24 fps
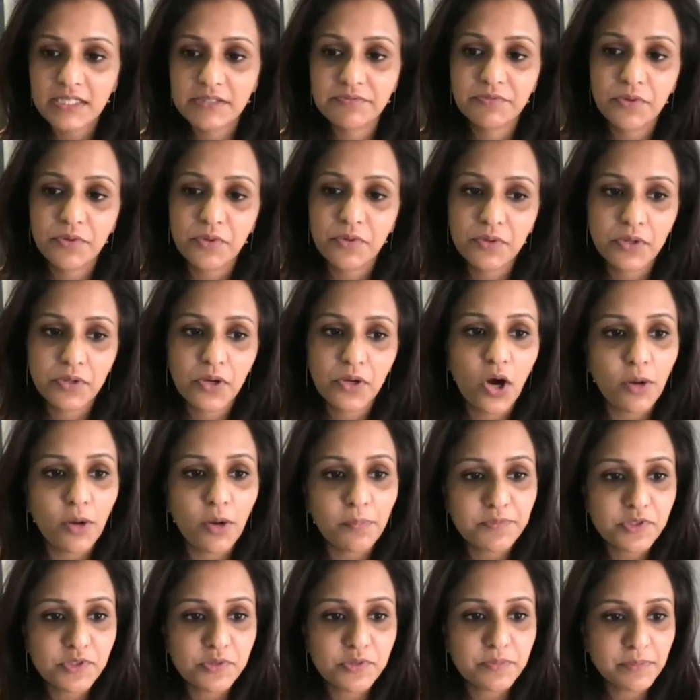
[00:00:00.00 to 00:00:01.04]
for
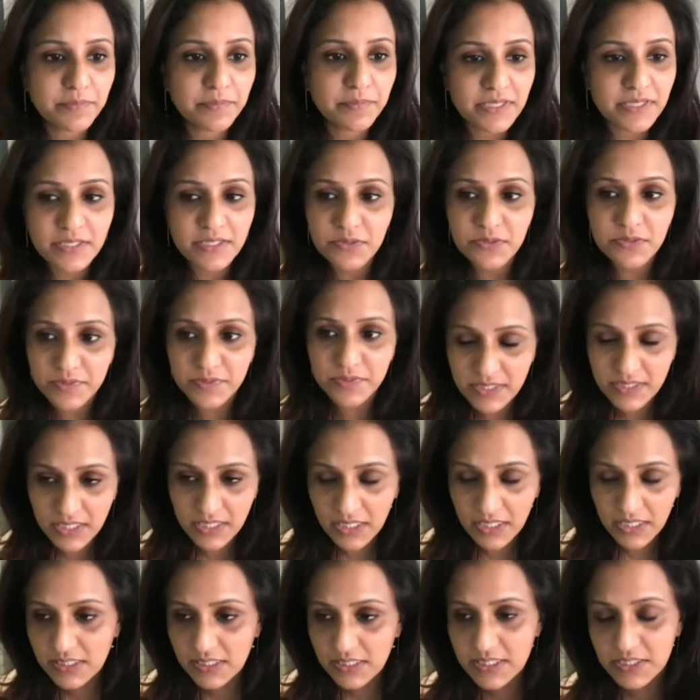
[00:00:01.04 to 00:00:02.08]
optimal business
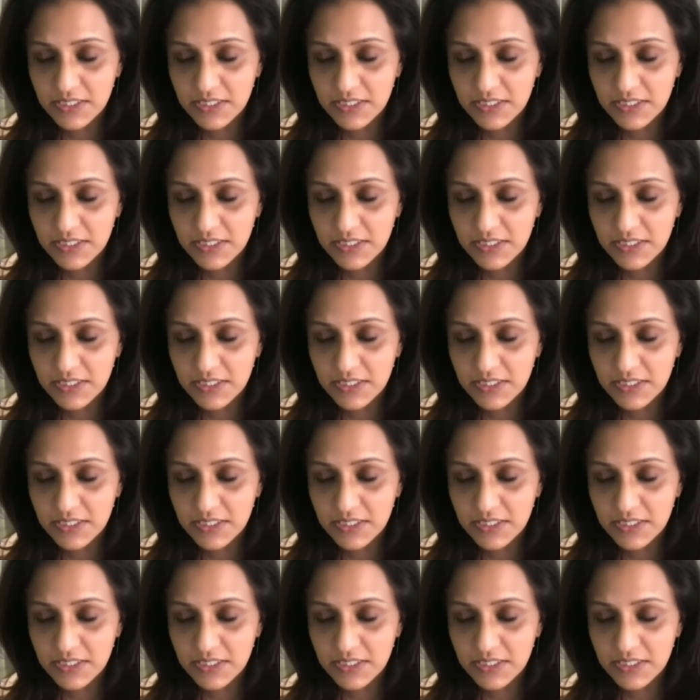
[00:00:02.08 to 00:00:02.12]
results,